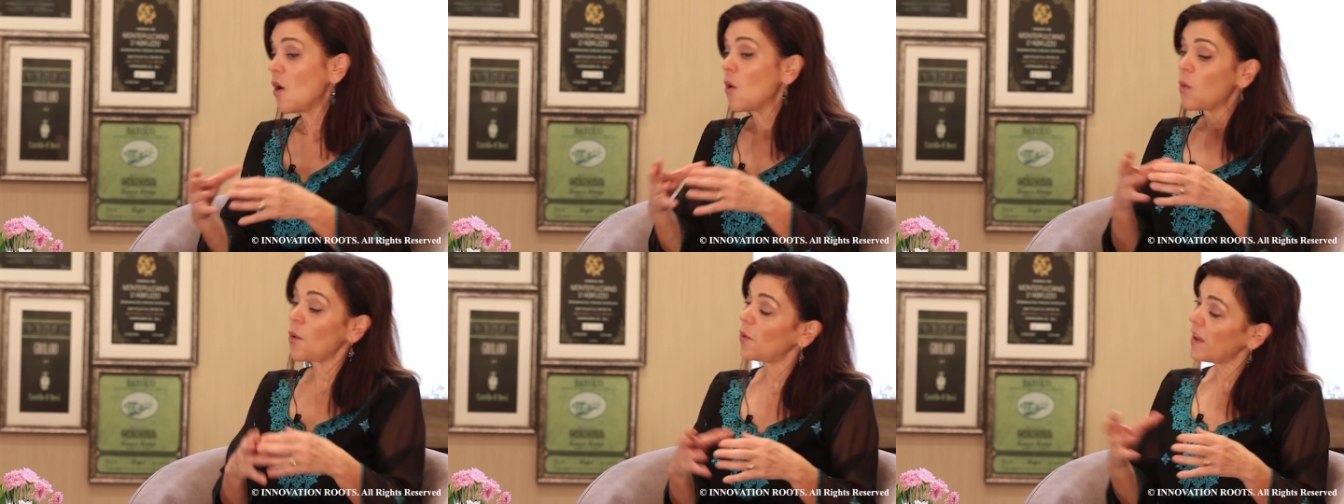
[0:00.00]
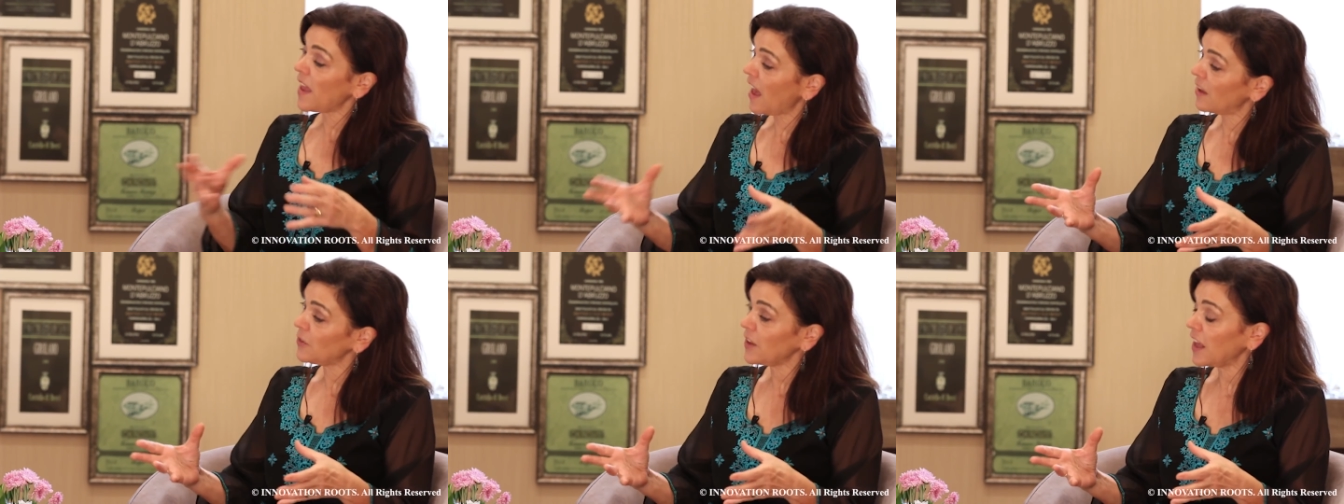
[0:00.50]
What we
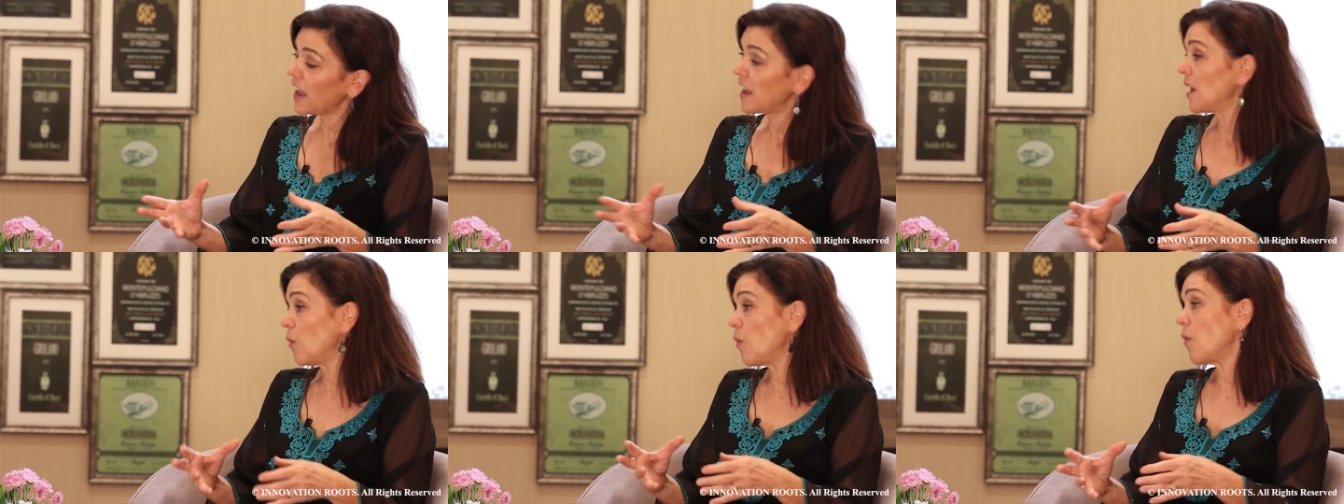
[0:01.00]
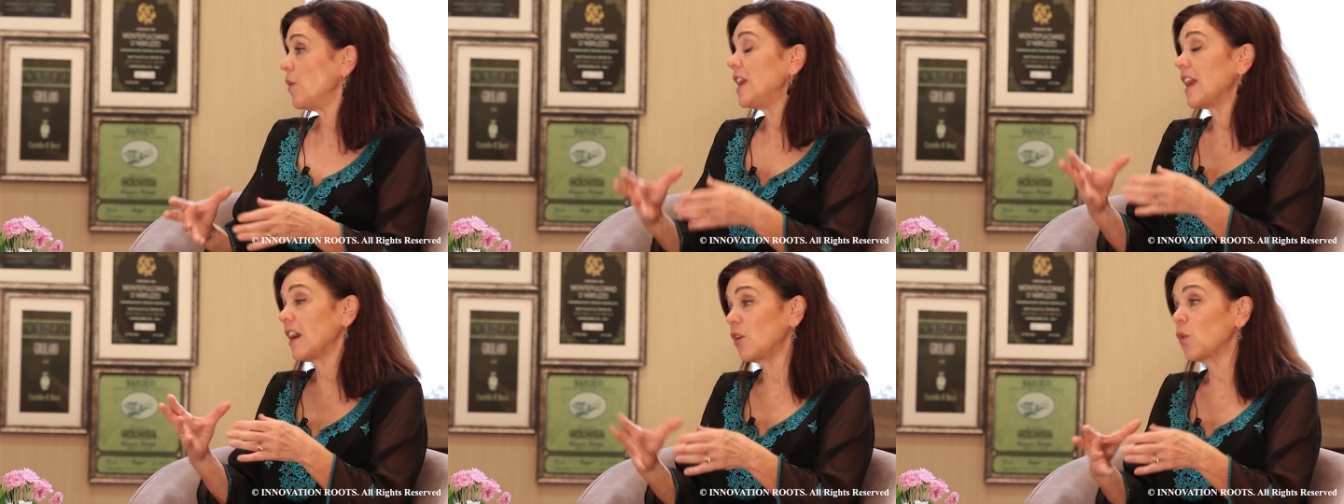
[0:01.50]
advocate and what we
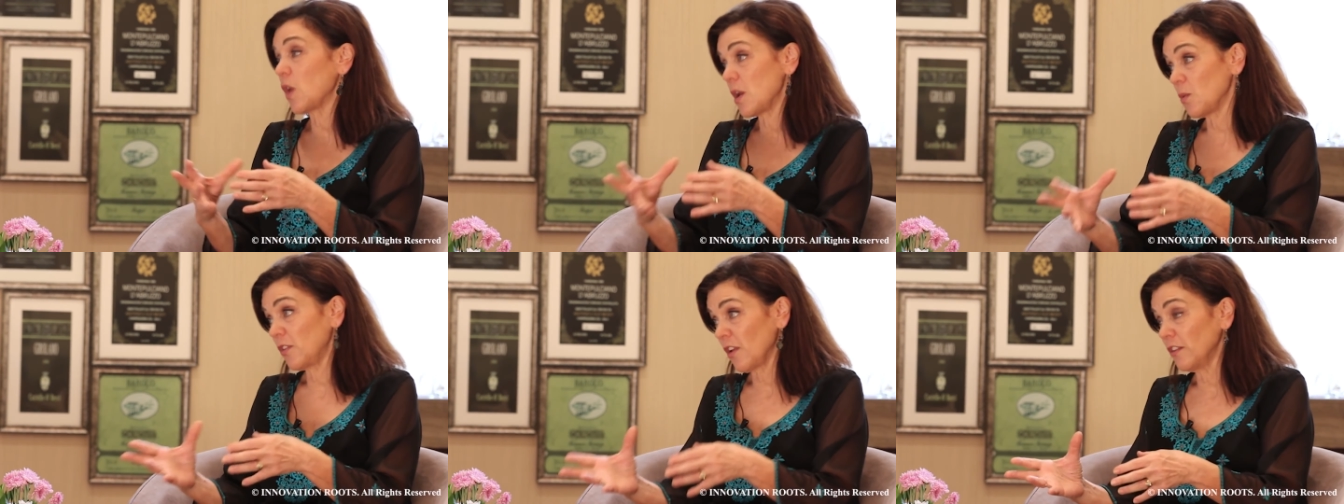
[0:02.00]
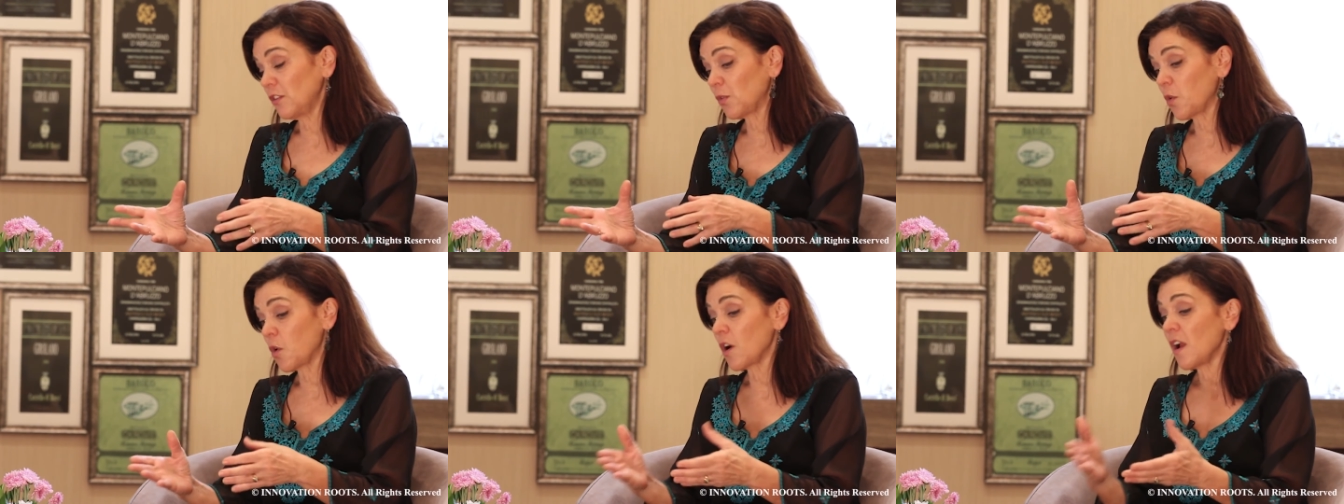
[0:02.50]
get great results
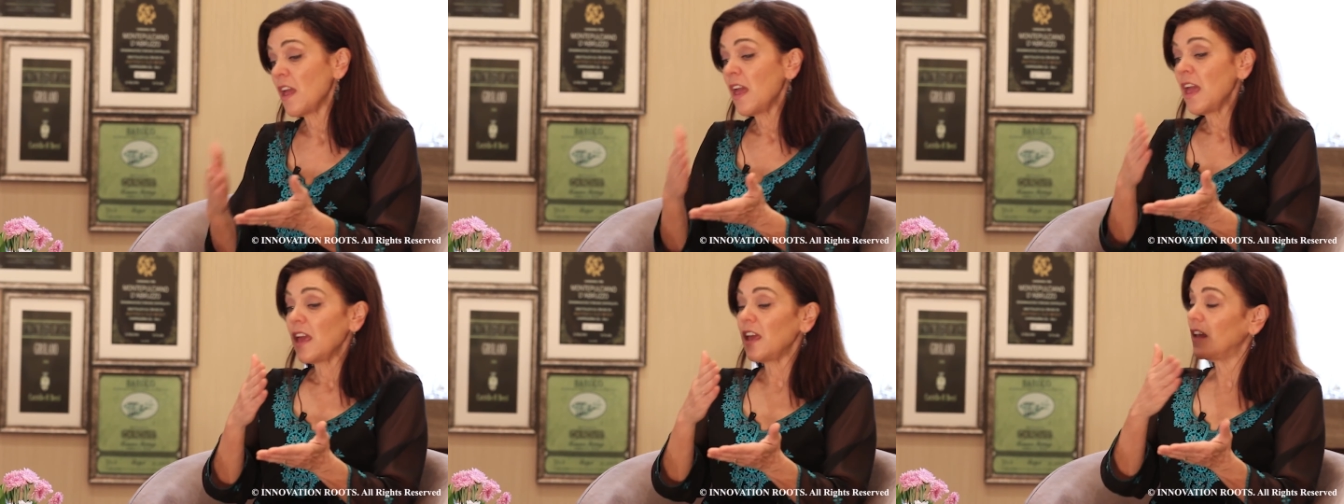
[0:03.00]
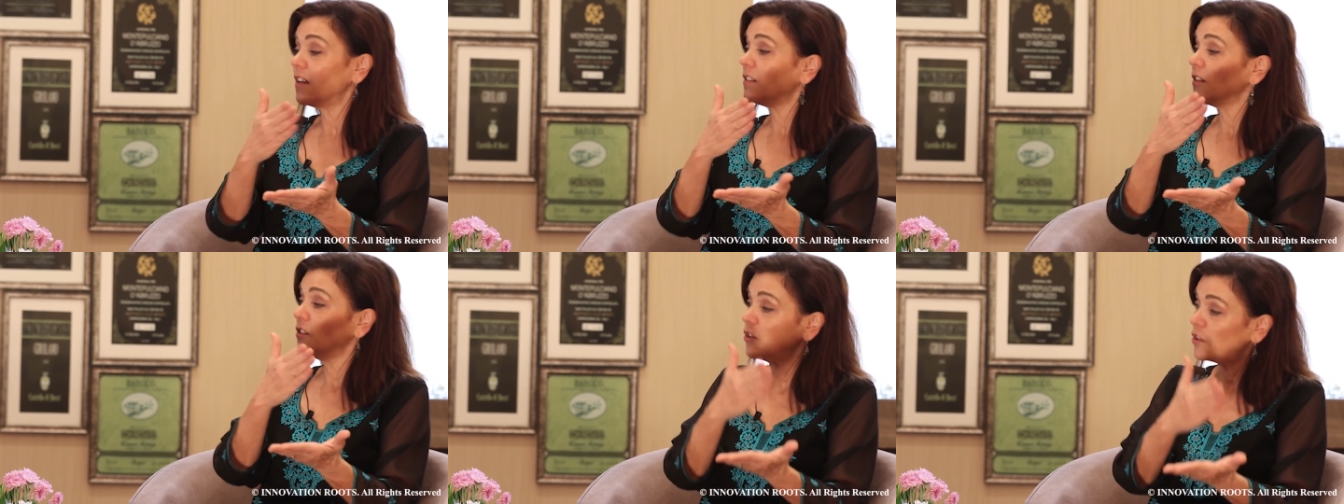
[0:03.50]
for is
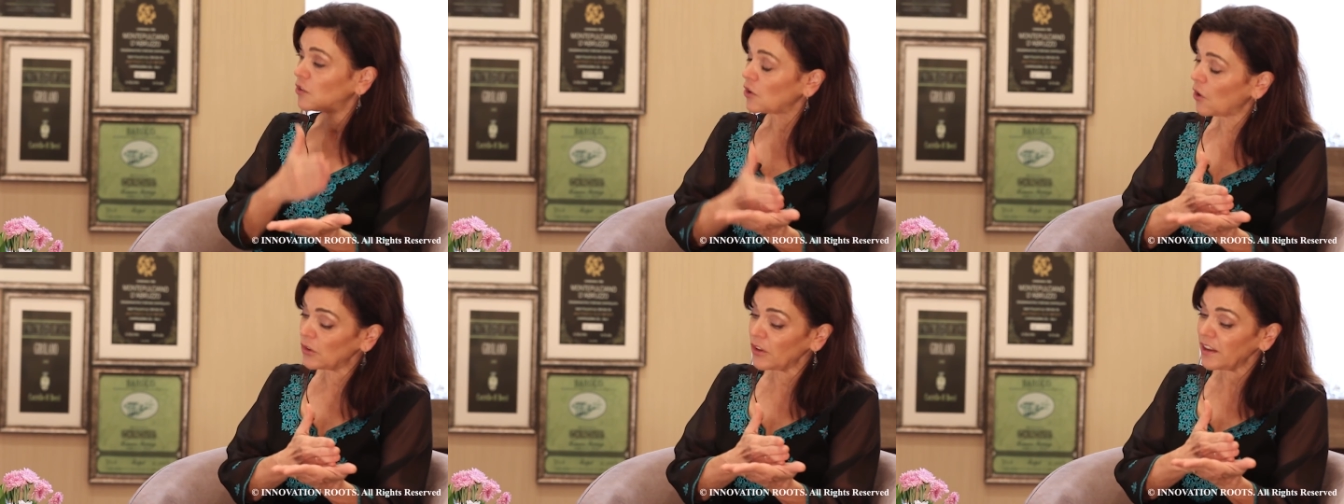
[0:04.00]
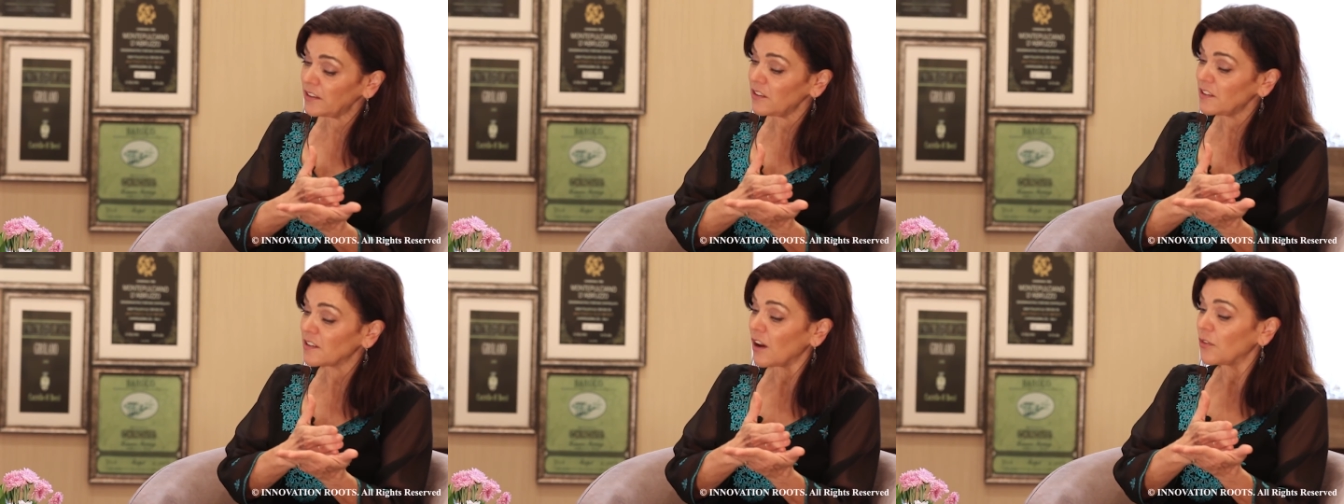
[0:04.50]
don't look at
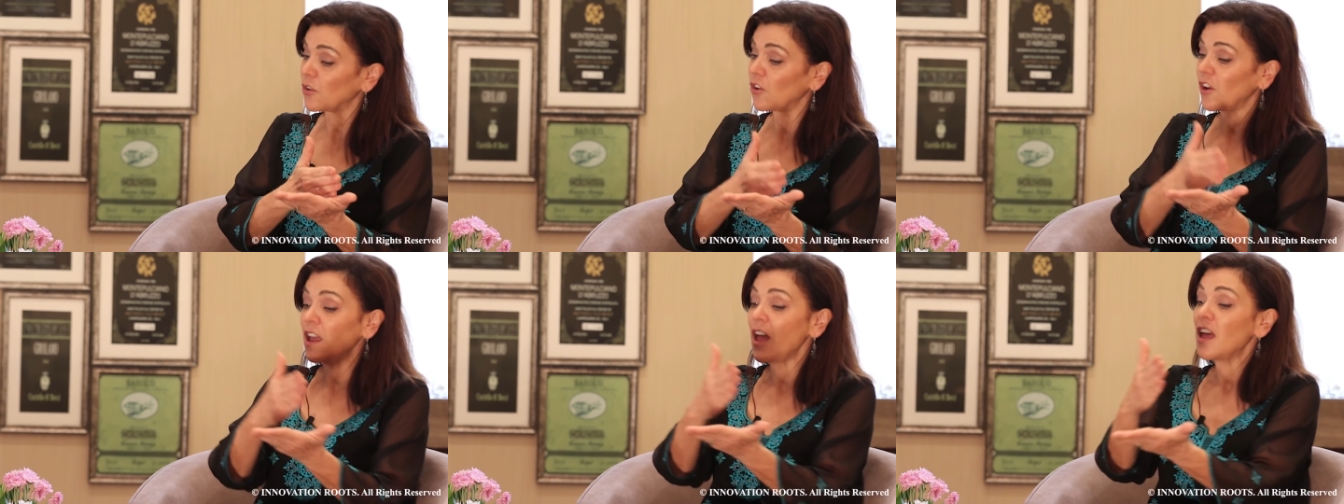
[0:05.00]
discovery,